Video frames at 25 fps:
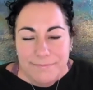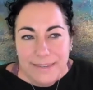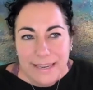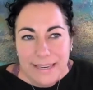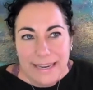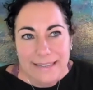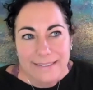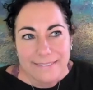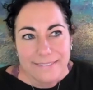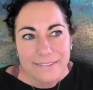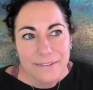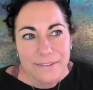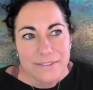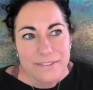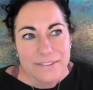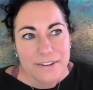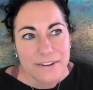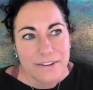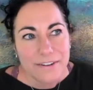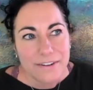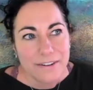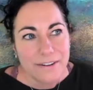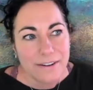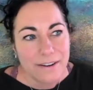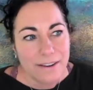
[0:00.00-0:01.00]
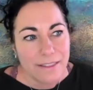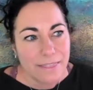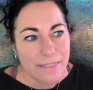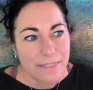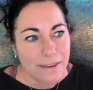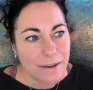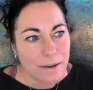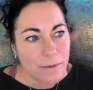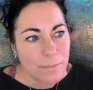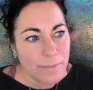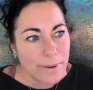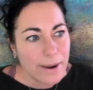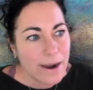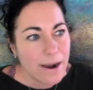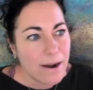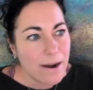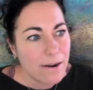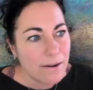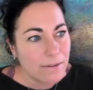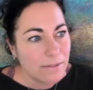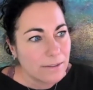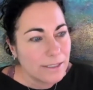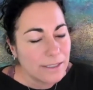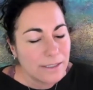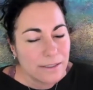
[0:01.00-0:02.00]
And so I started to think
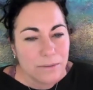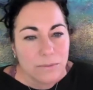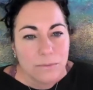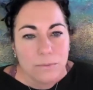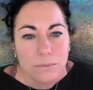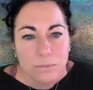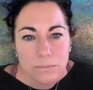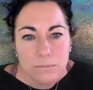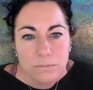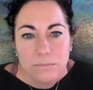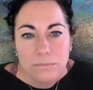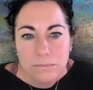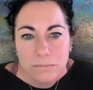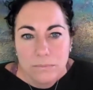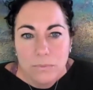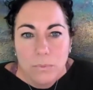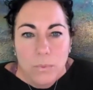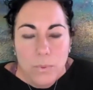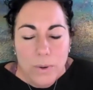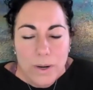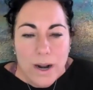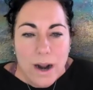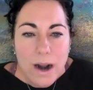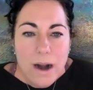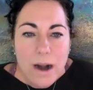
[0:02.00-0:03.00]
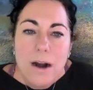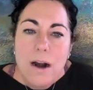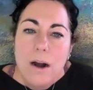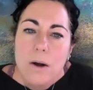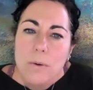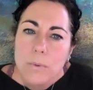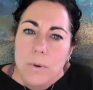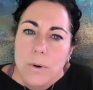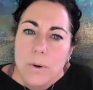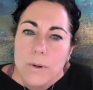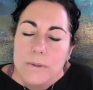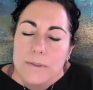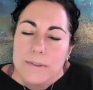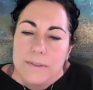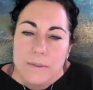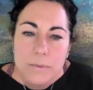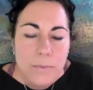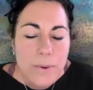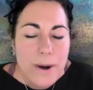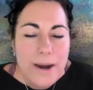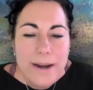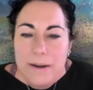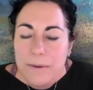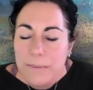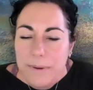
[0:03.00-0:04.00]
about, what are our roles and
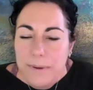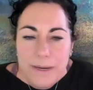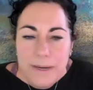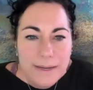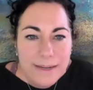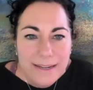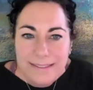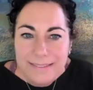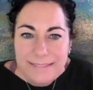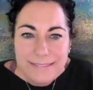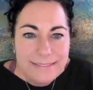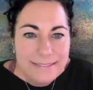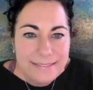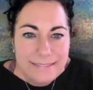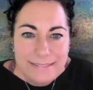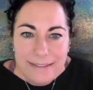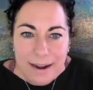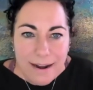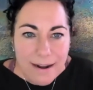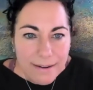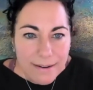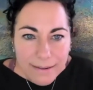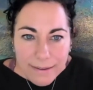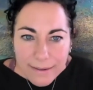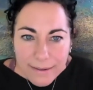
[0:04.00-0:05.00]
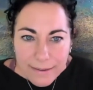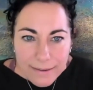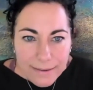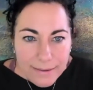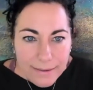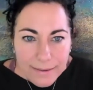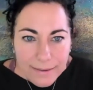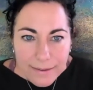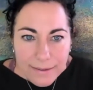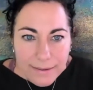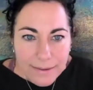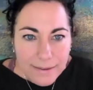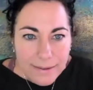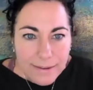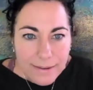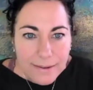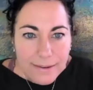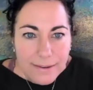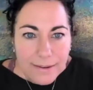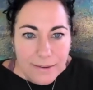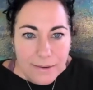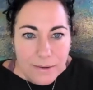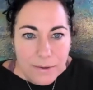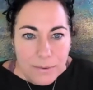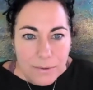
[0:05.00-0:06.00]
why do we get stuck
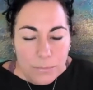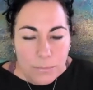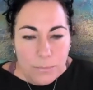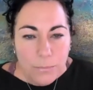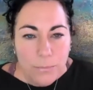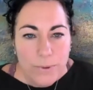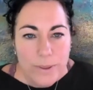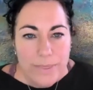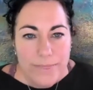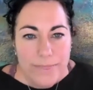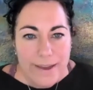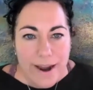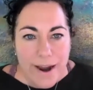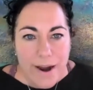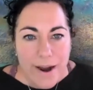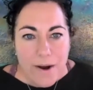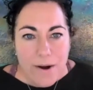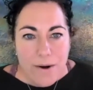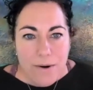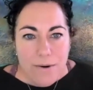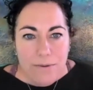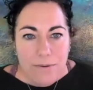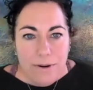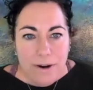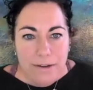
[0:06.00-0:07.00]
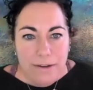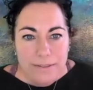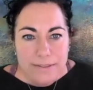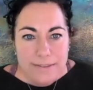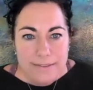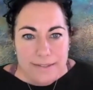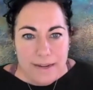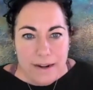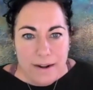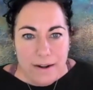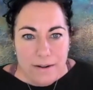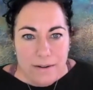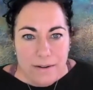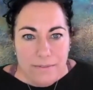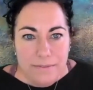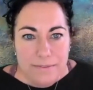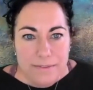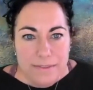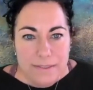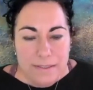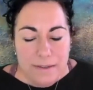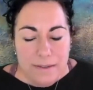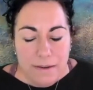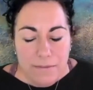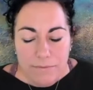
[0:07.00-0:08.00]
without ourselves?
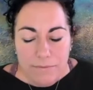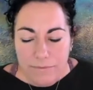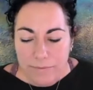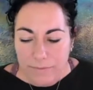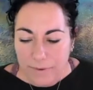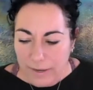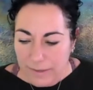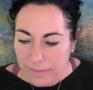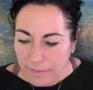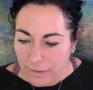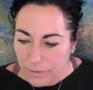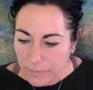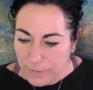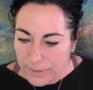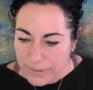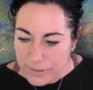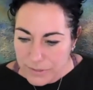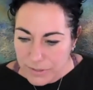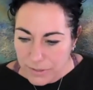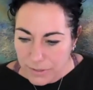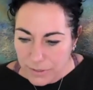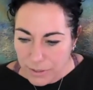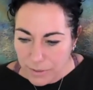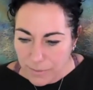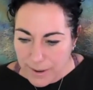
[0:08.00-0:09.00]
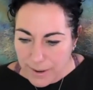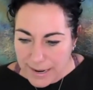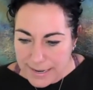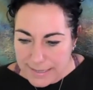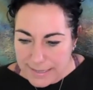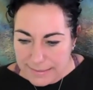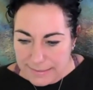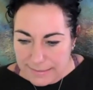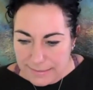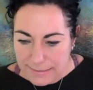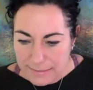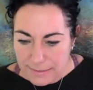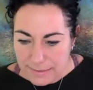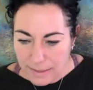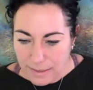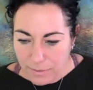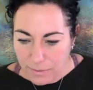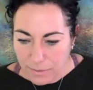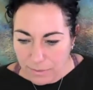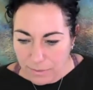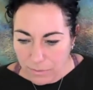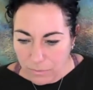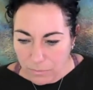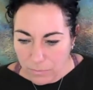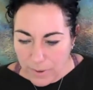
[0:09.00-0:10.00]
In fact, the question you asked
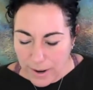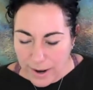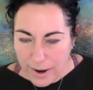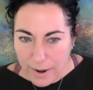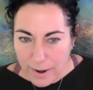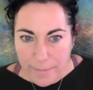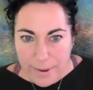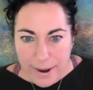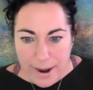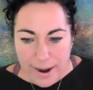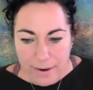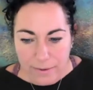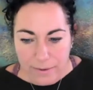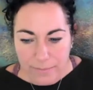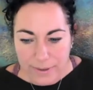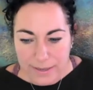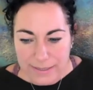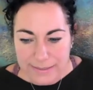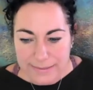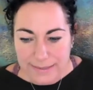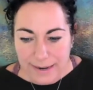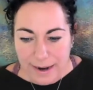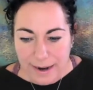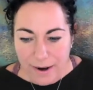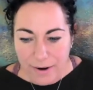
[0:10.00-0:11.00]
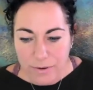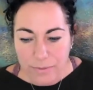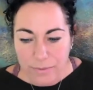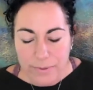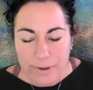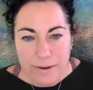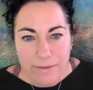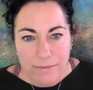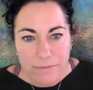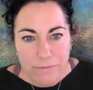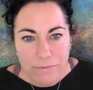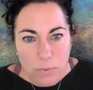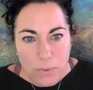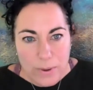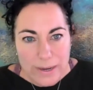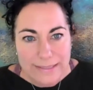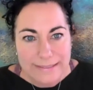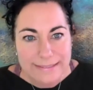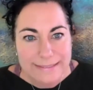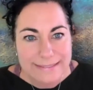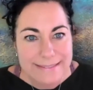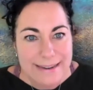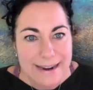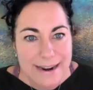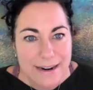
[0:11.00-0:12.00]
a while back was, how do we avoid
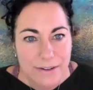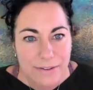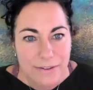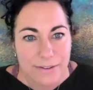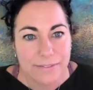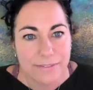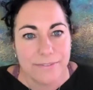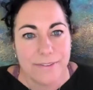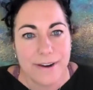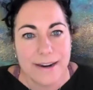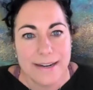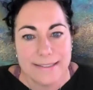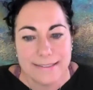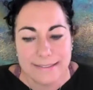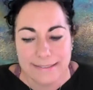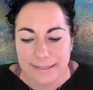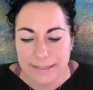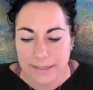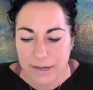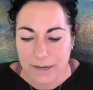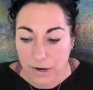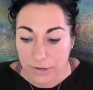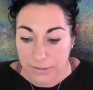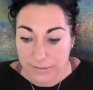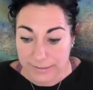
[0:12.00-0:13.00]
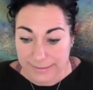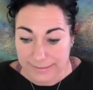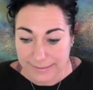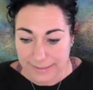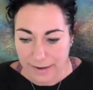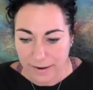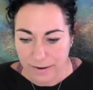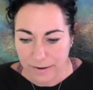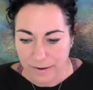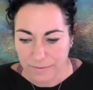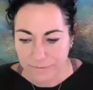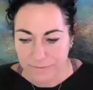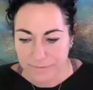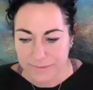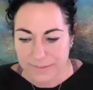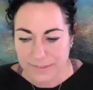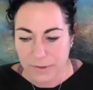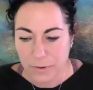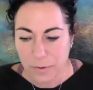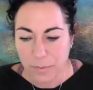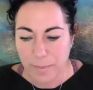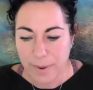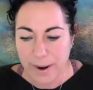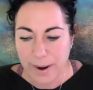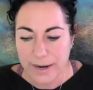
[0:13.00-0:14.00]
sacrificing ourselves
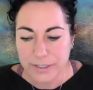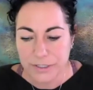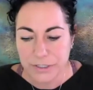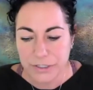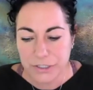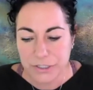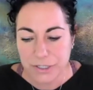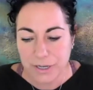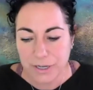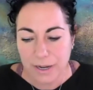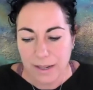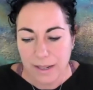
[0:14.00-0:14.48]
so much